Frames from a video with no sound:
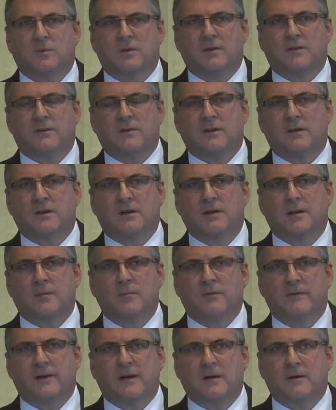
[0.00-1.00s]
with a
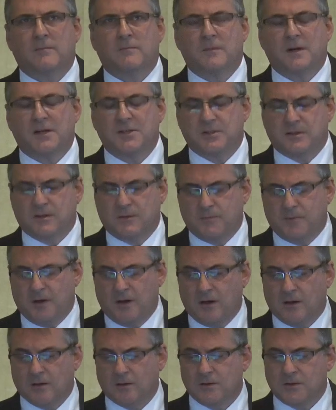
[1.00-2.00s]
number of our major
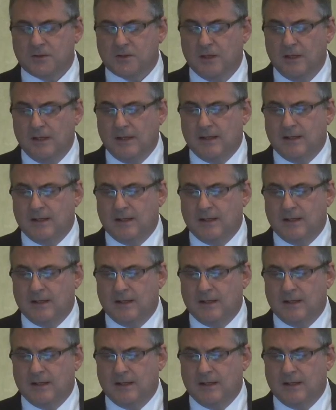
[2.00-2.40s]
partners